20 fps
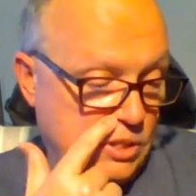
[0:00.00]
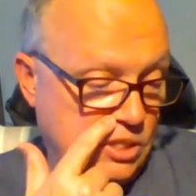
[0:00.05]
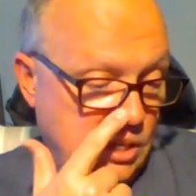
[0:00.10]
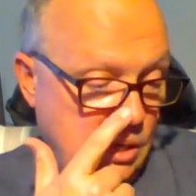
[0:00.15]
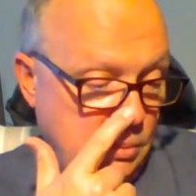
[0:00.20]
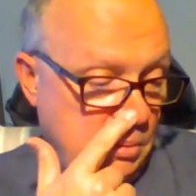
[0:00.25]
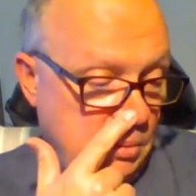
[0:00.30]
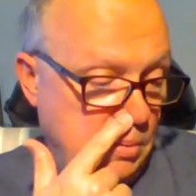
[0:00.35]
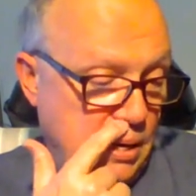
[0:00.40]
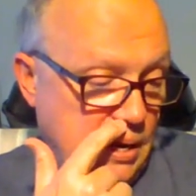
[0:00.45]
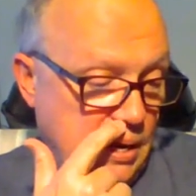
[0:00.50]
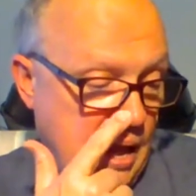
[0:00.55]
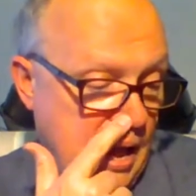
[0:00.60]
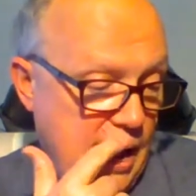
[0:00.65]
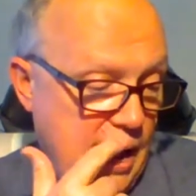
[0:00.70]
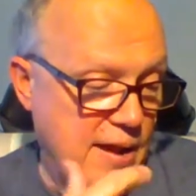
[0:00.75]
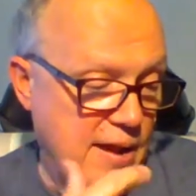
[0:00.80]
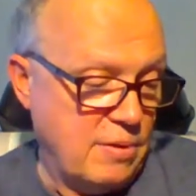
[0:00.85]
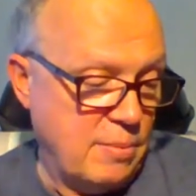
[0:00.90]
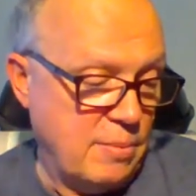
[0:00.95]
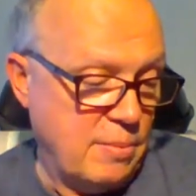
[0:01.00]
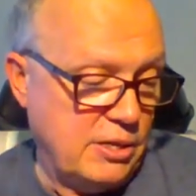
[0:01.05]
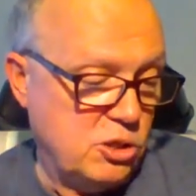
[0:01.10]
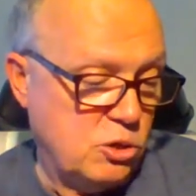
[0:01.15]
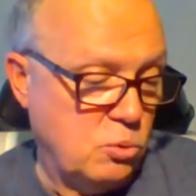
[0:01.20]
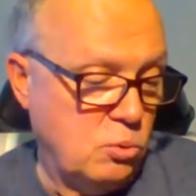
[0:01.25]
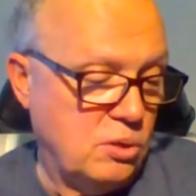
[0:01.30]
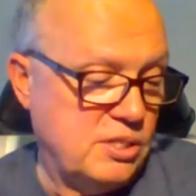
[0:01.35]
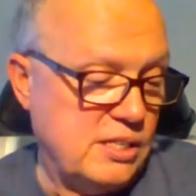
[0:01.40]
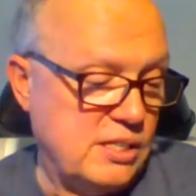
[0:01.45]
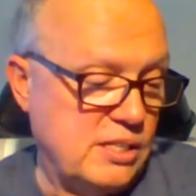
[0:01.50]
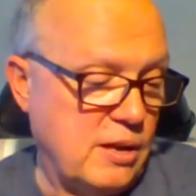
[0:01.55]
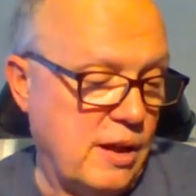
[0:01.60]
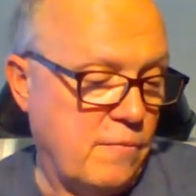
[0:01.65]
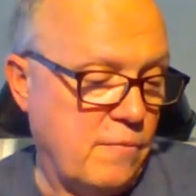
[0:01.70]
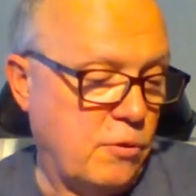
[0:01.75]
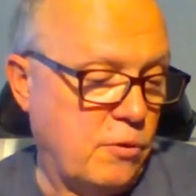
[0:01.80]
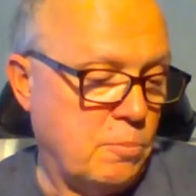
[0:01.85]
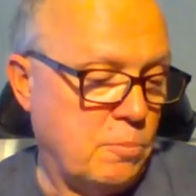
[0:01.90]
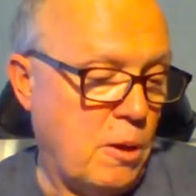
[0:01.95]
Steaming Bean, hey, everybody, school is
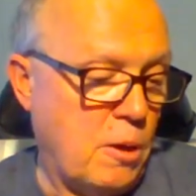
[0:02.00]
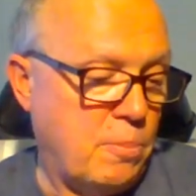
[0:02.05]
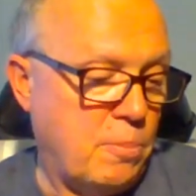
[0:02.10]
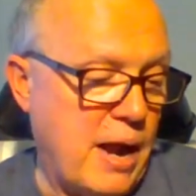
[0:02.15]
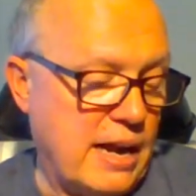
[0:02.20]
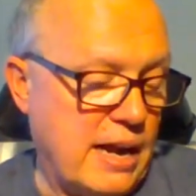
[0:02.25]
out and football